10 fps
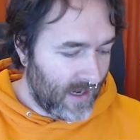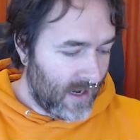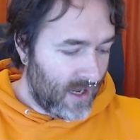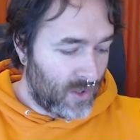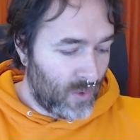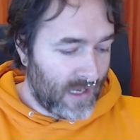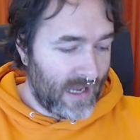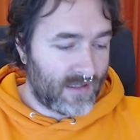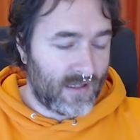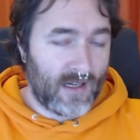You
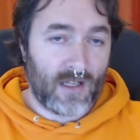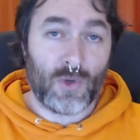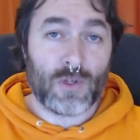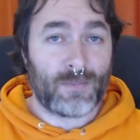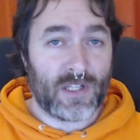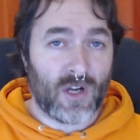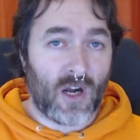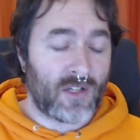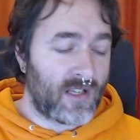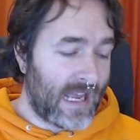get a USB
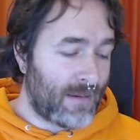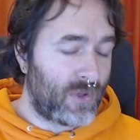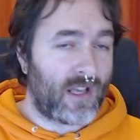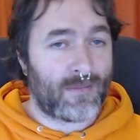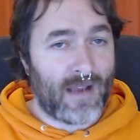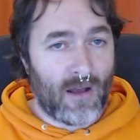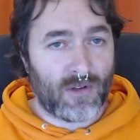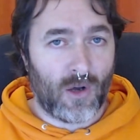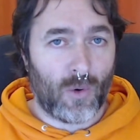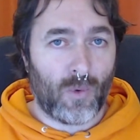charging cable, you get some
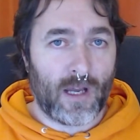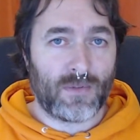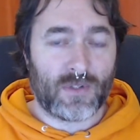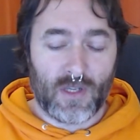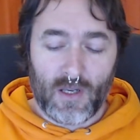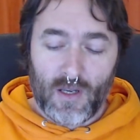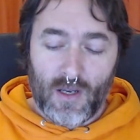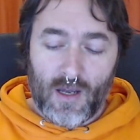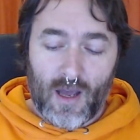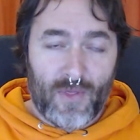alcohol wipes.
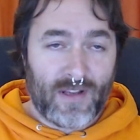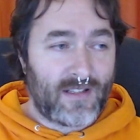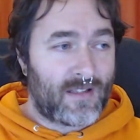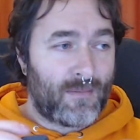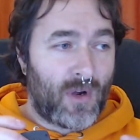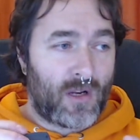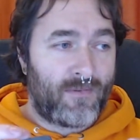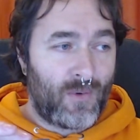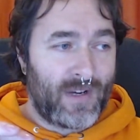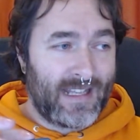This is the
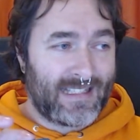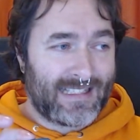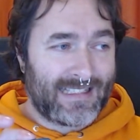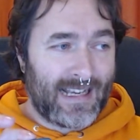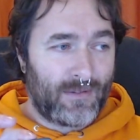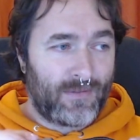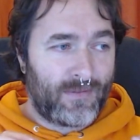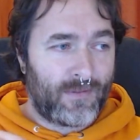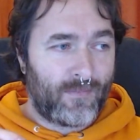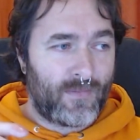microphone
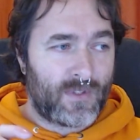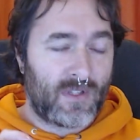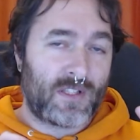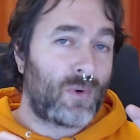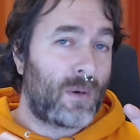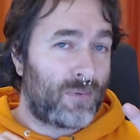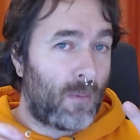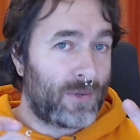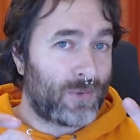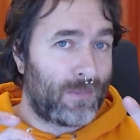itself, so this is where I'll
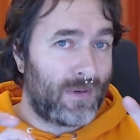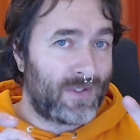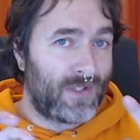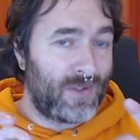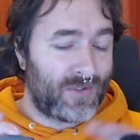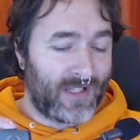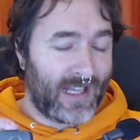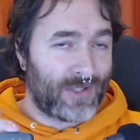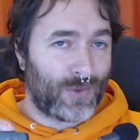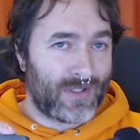probably swap over to using the
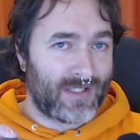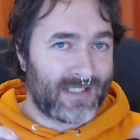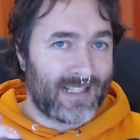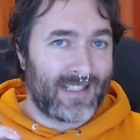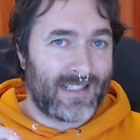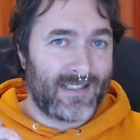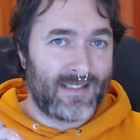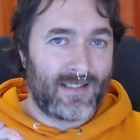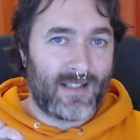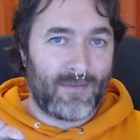actual static
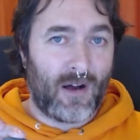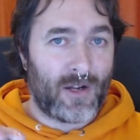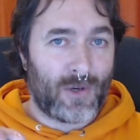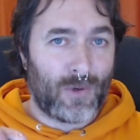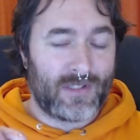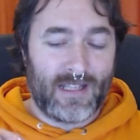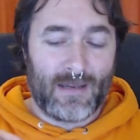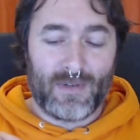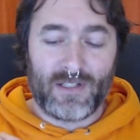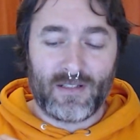higher quality
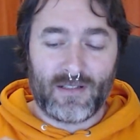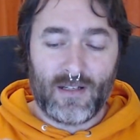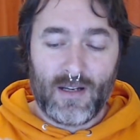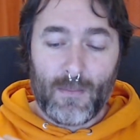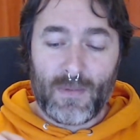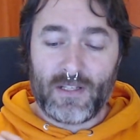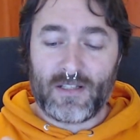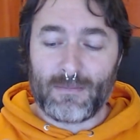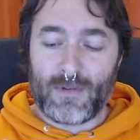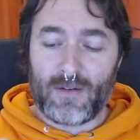images, but this is
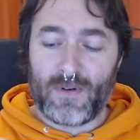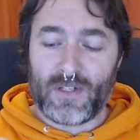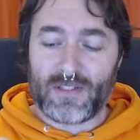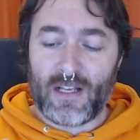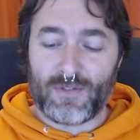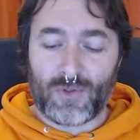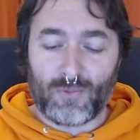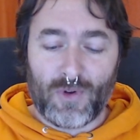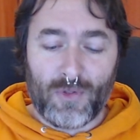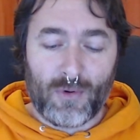the microphone itself. So to
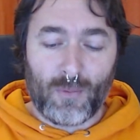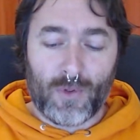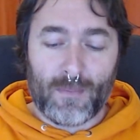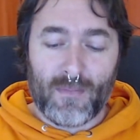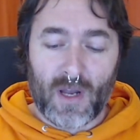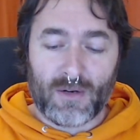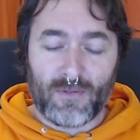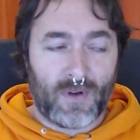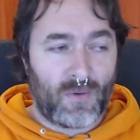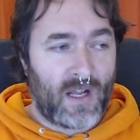run through what the
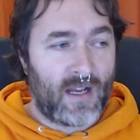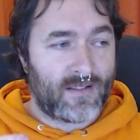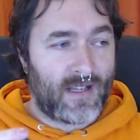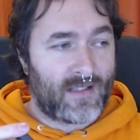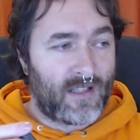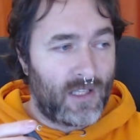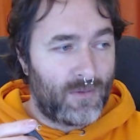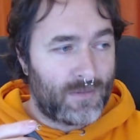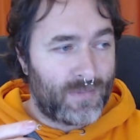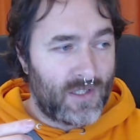microphone has, it has a
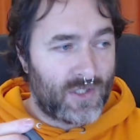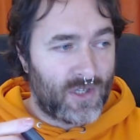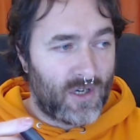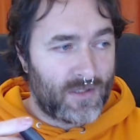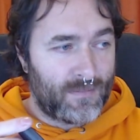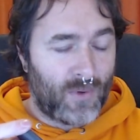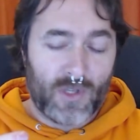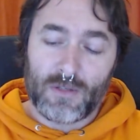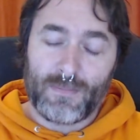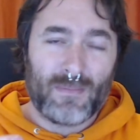USB charging port, a
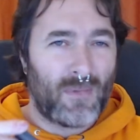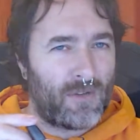USB micro